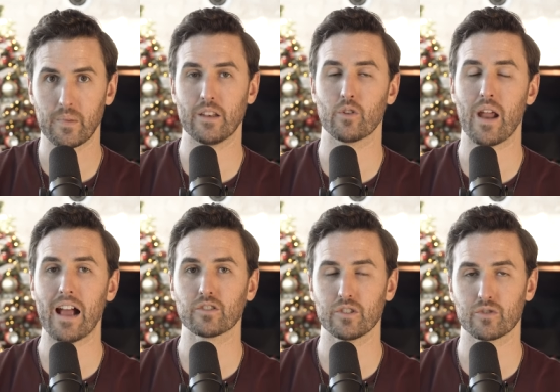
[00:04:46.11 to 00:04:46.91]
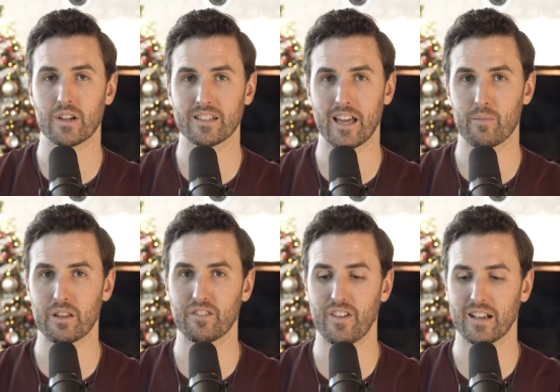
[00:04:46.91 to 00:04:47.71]
and you're actually stressing out
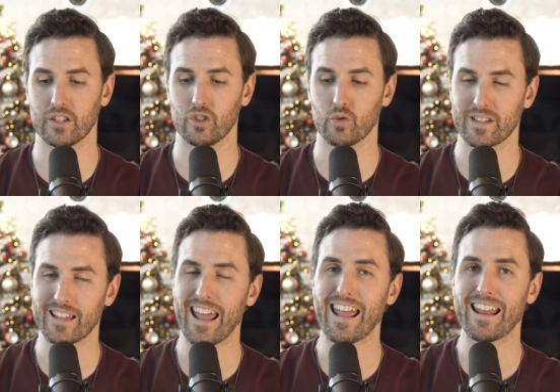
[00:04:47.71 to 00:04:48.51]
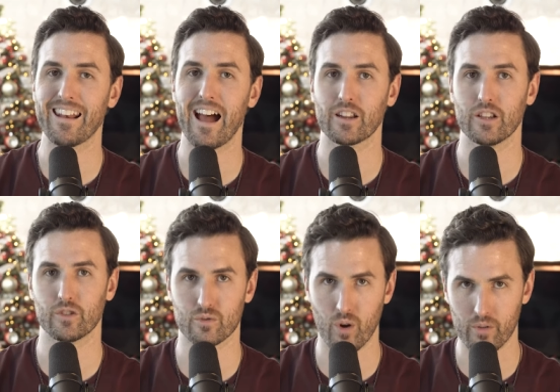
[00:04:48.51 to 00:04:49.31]
about the fact that you cannot
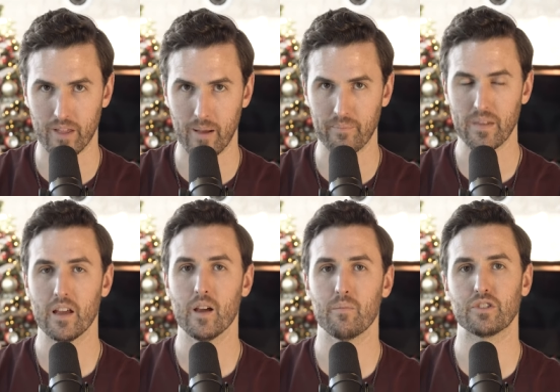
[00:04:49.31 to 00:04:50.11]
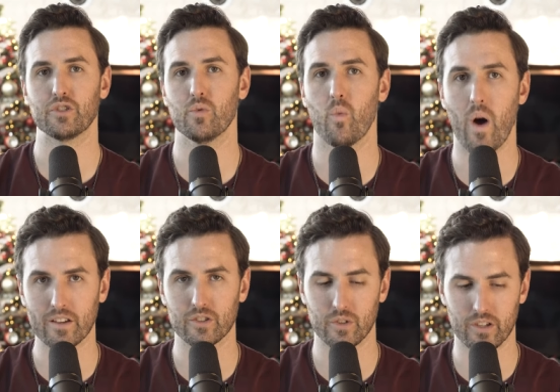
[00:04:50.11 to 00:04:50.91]
control them, but you
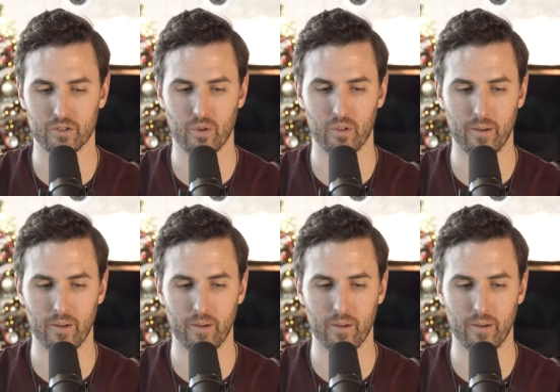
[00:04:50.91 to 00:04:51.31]
want to control